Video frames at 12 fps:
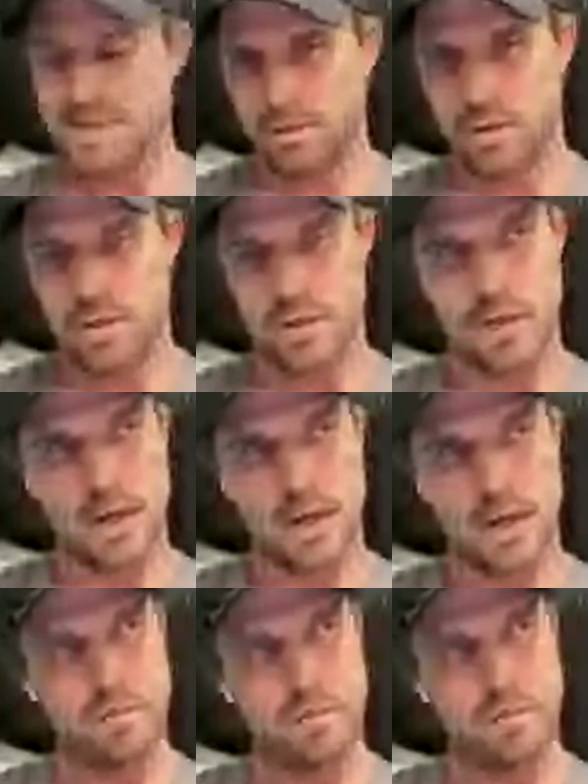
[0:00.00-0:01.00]
which
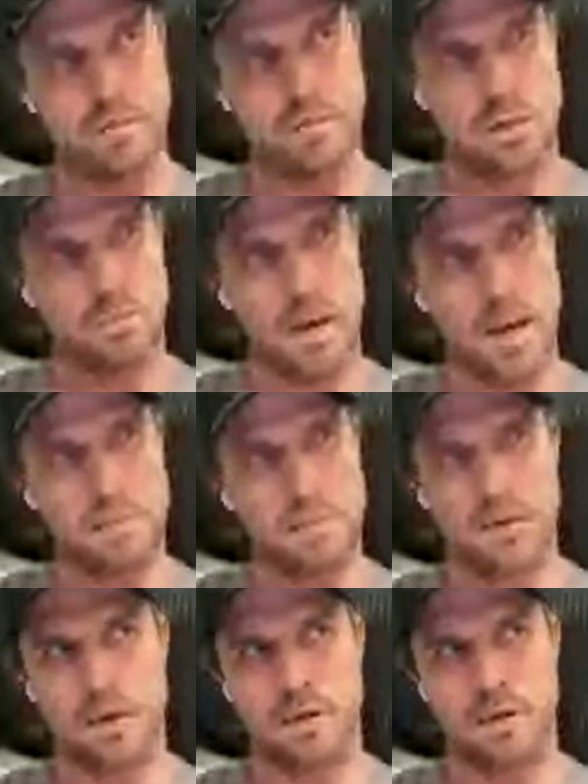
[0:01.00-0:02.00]
perhaps
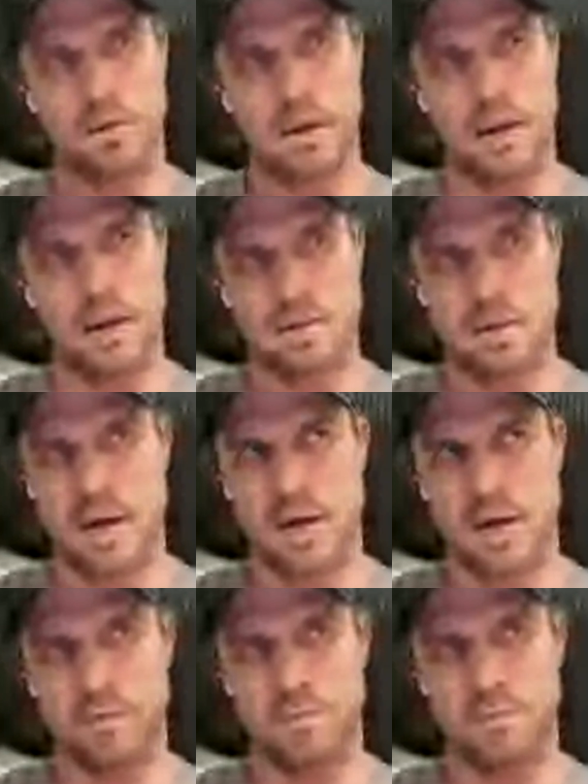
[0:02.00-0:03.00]
fell outside
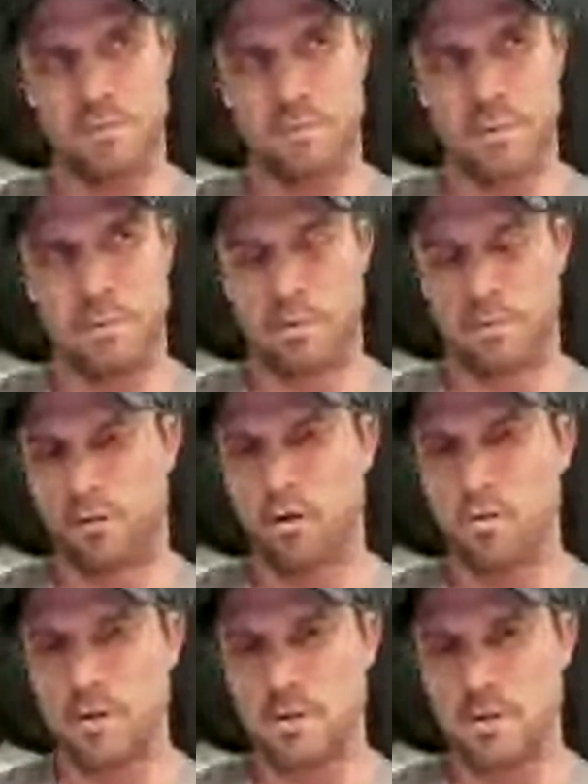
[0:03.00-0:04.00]
of the
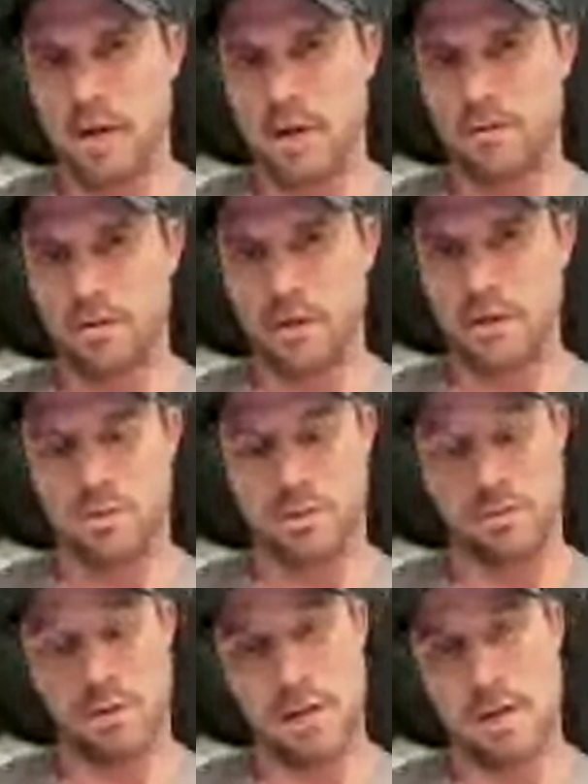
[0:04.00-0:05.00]
performance side of things,
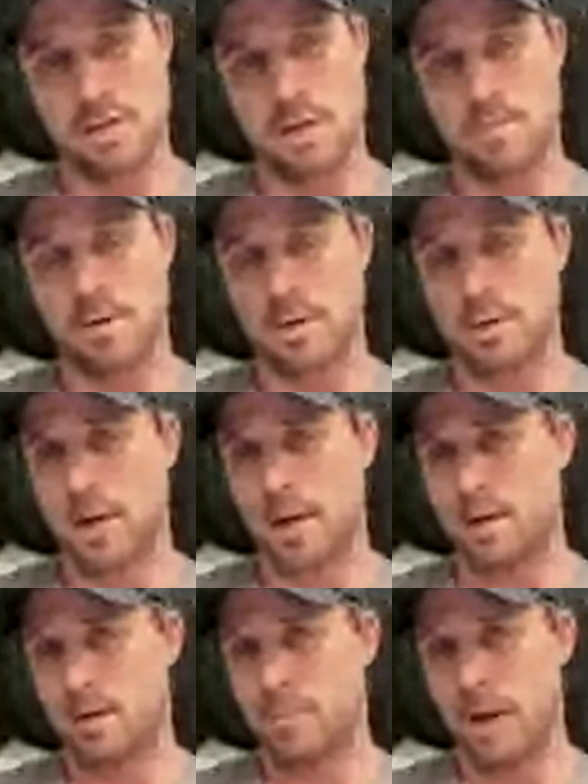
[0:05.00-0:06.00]
but realized how much it had
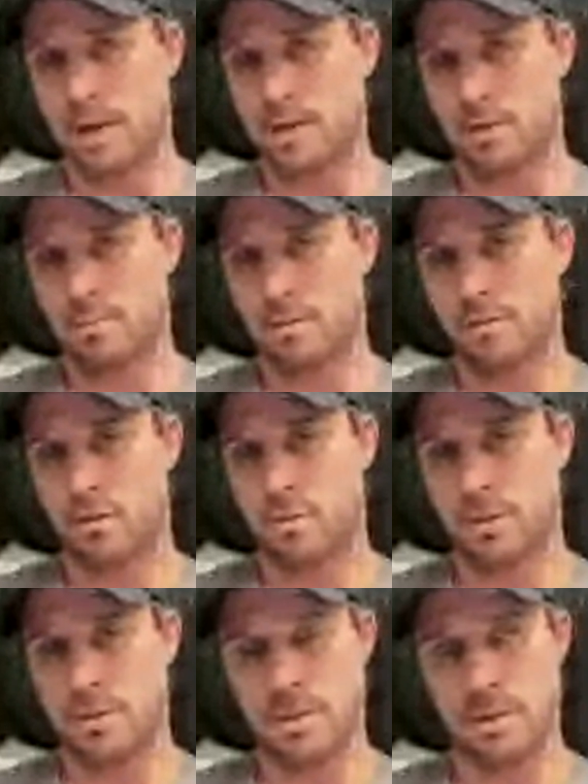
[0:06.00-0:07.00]
an impact on
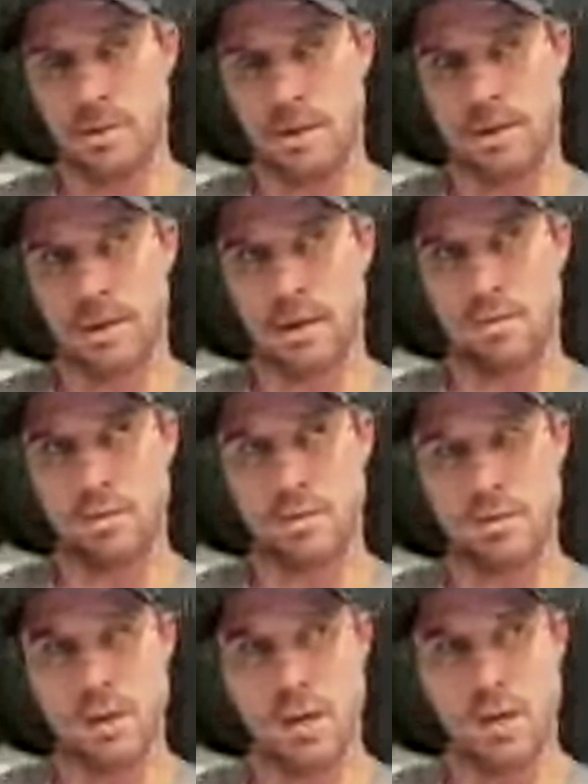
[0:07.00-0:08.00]
performance. And that
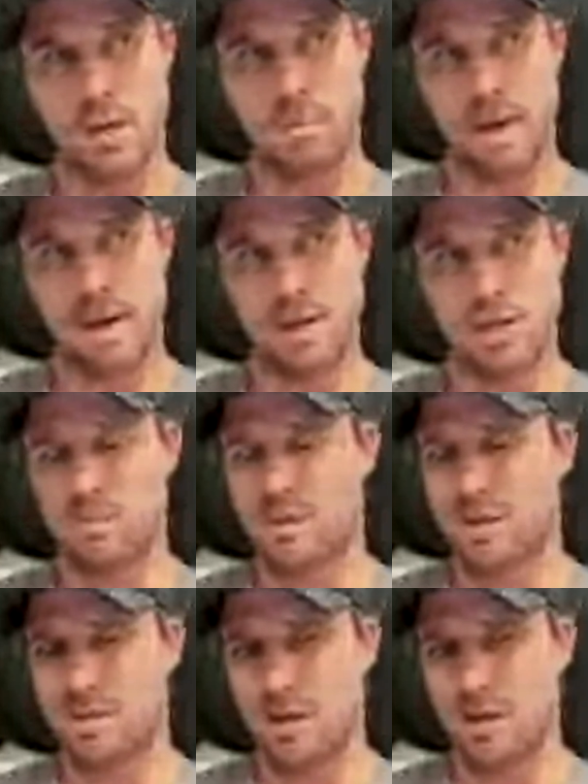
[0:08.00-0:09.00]
was managing
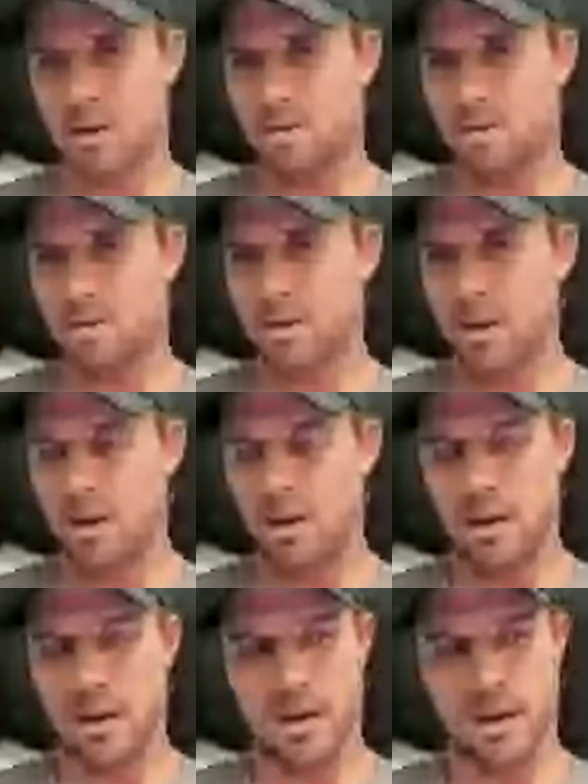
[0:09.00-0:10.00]
myself
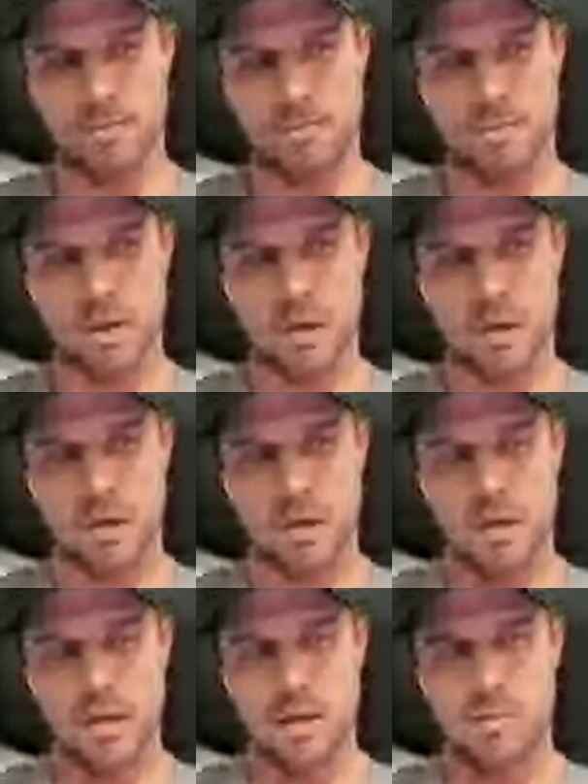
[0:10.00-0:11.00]

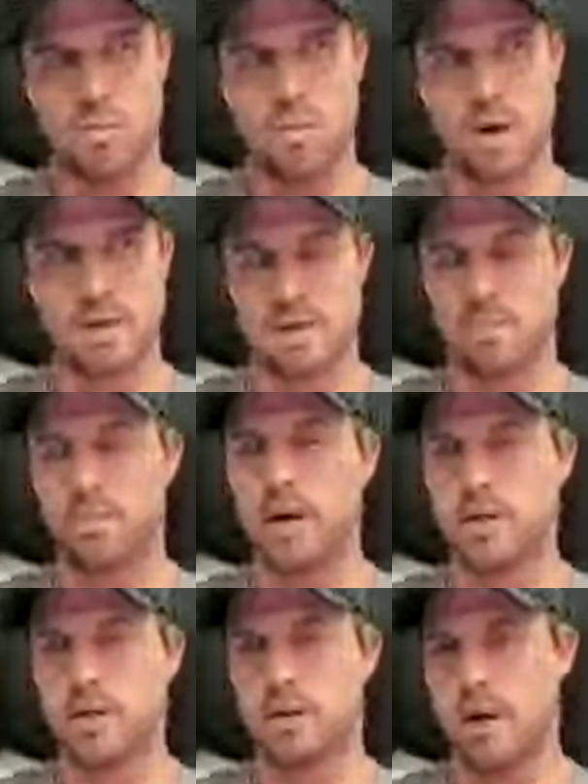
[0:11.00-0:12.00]
once the
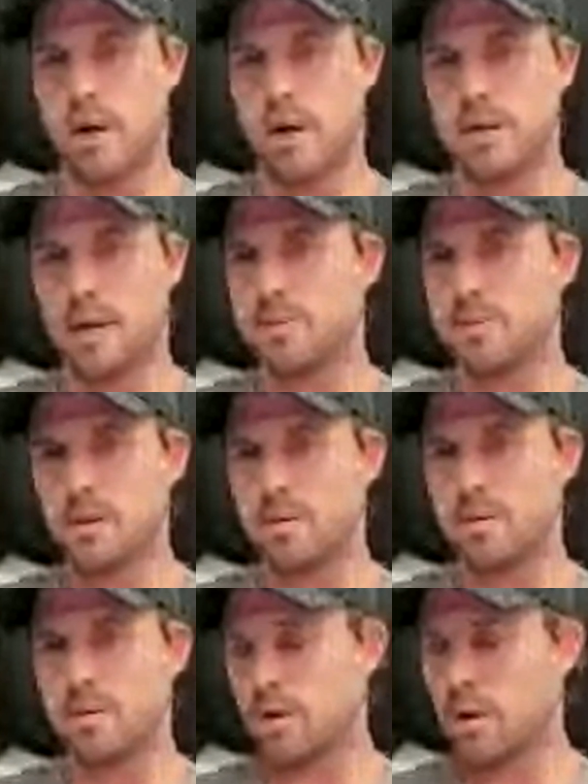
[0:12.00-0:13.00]
pressure ramped up. So,
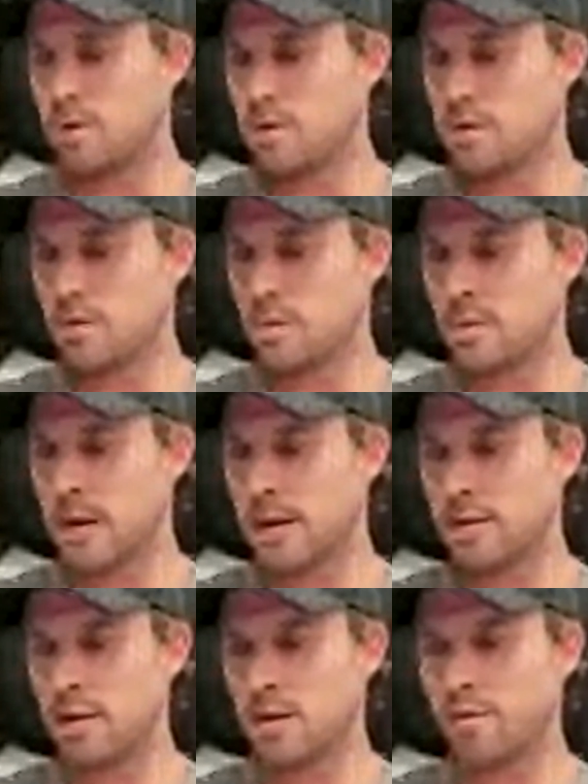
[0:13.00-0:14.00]
I always talk about,
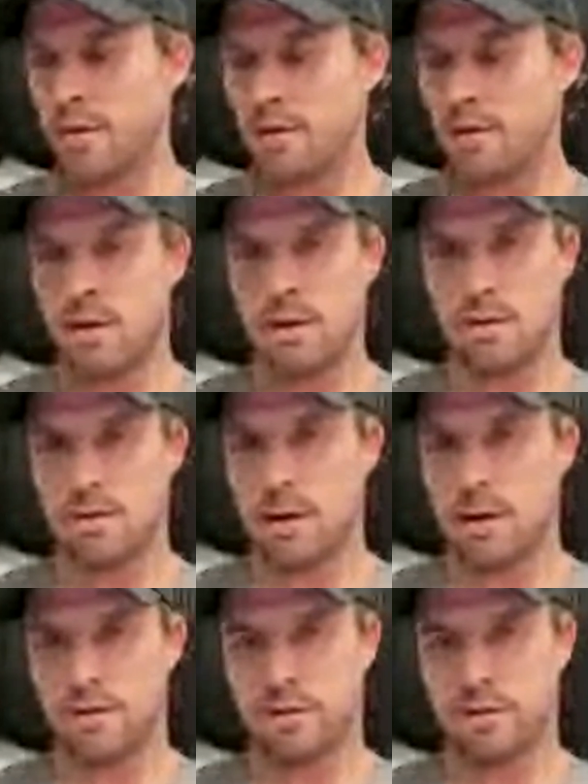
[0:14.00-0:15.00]
the Federer and
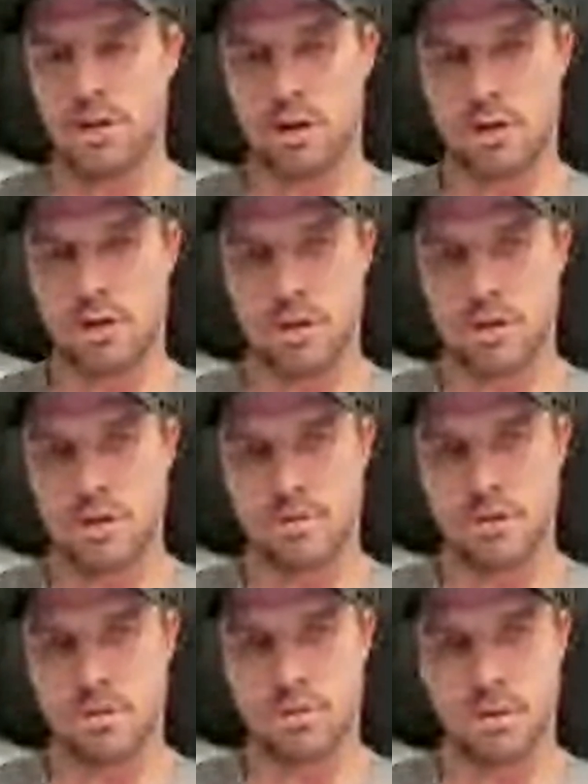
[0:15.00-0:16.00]
Nadals and Djokovic's of
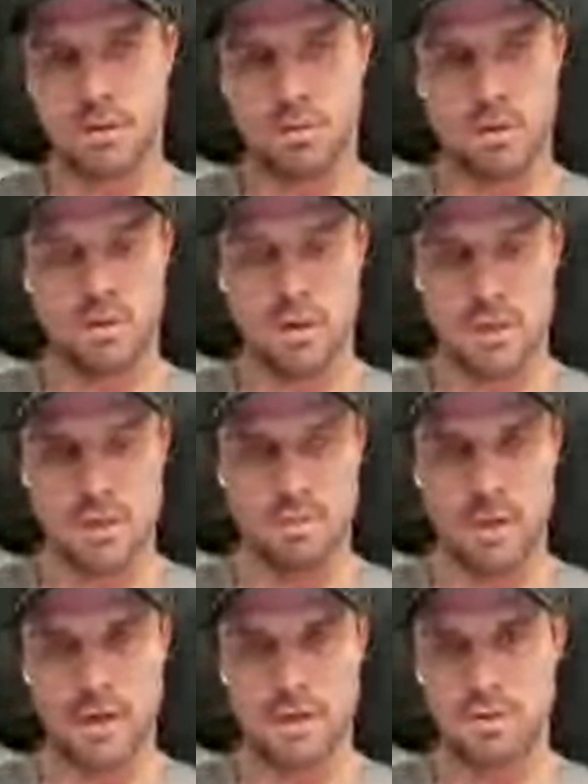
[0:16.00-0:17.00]
this world. When you watch them
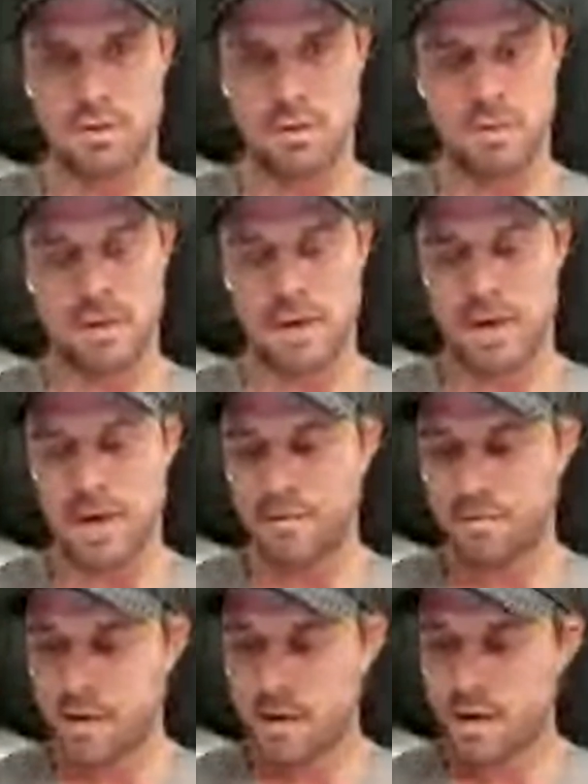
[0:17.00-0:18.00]
play a tournament, they have